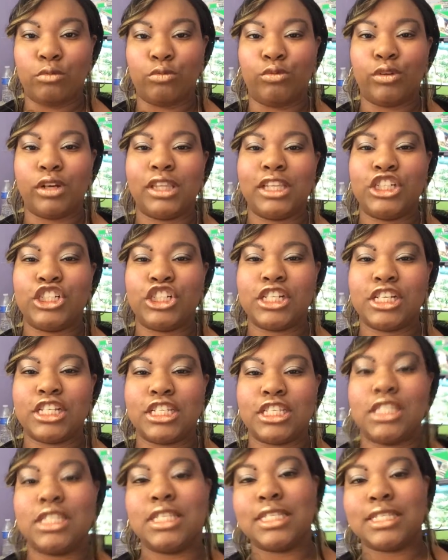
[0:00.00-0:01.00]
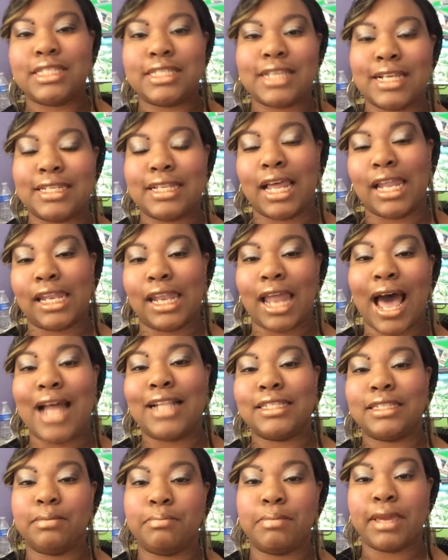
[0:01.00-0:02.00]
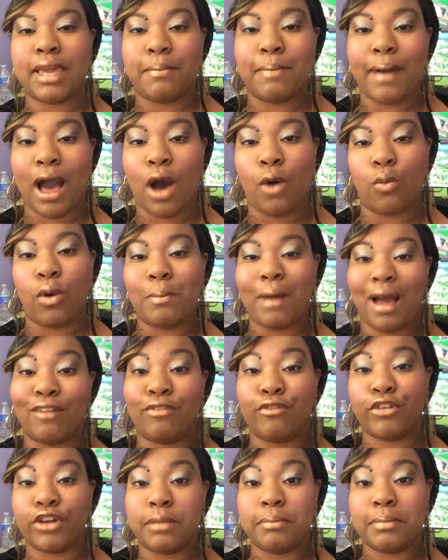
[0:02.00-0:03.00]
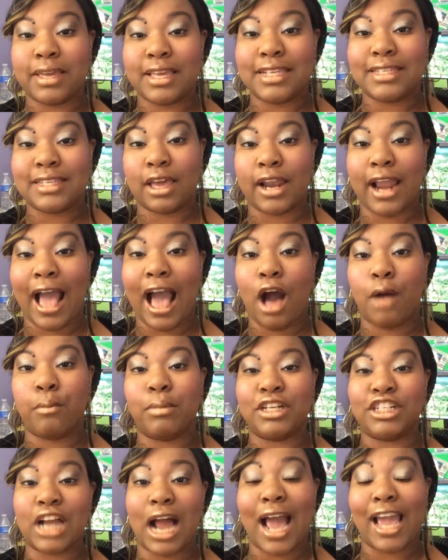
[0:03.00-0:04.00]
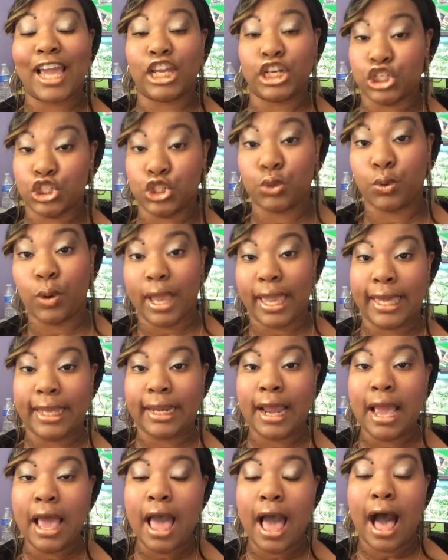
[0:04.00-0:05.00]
really just says a lot to me about what my freedom is and how much I enjoy it.